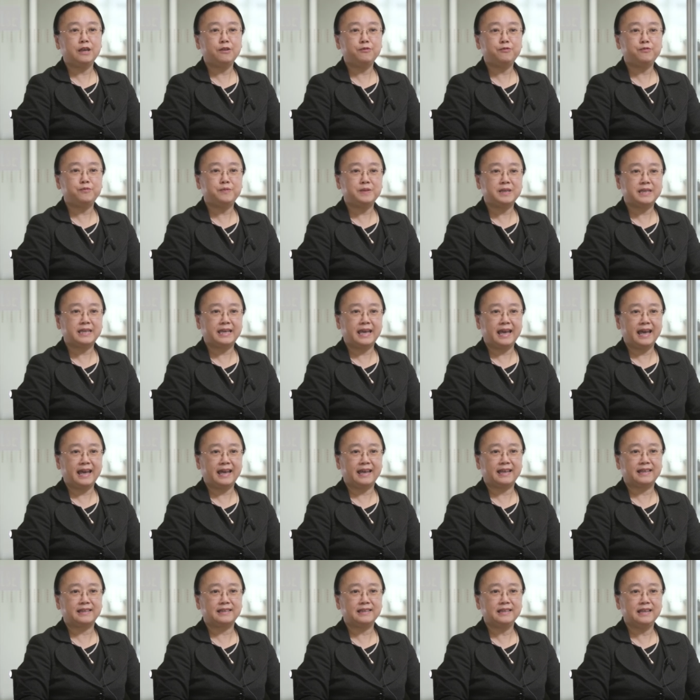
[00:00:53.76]
If we
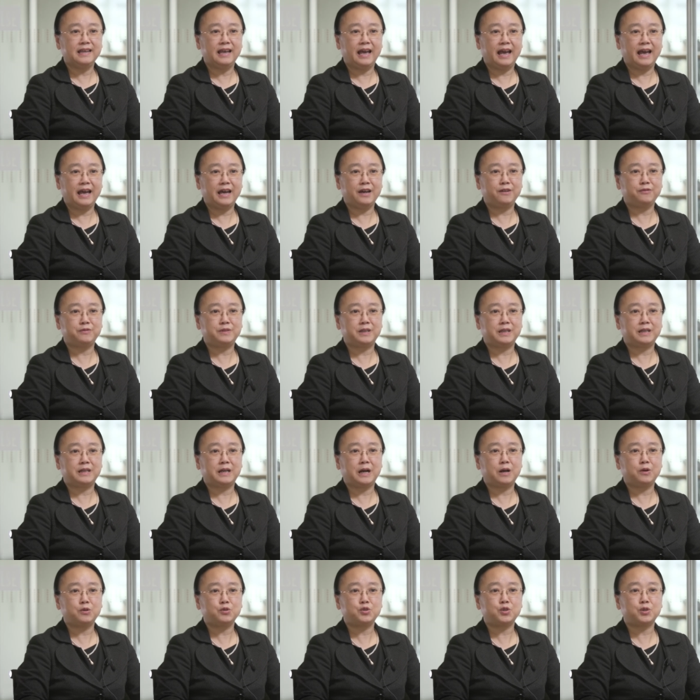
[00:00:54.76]
can have the
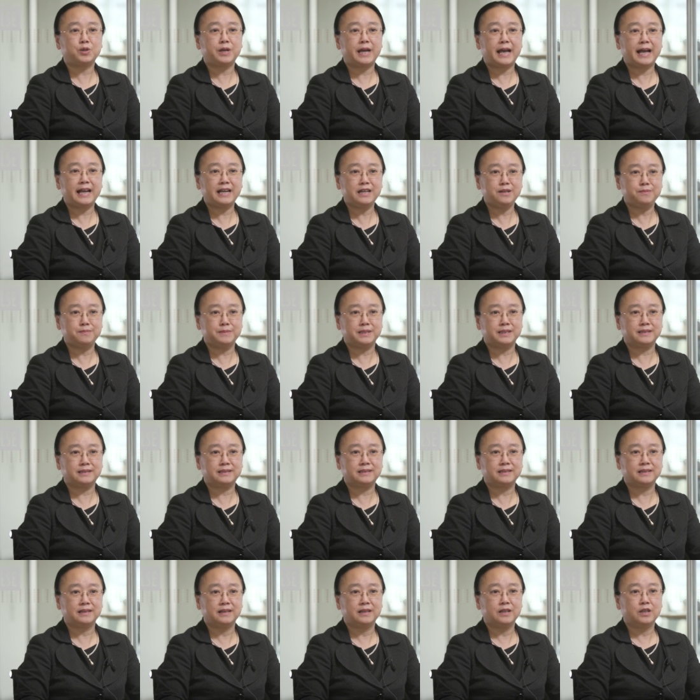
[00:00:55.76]
cultural element
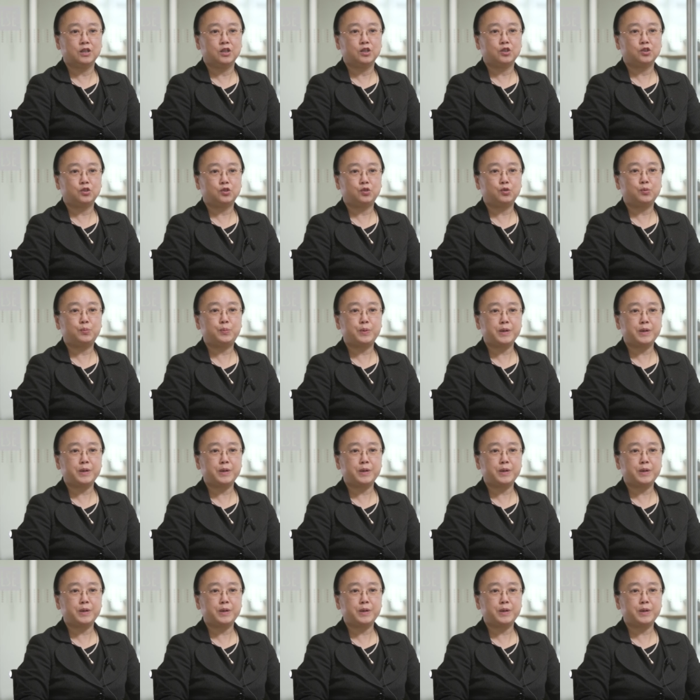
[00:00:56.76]
to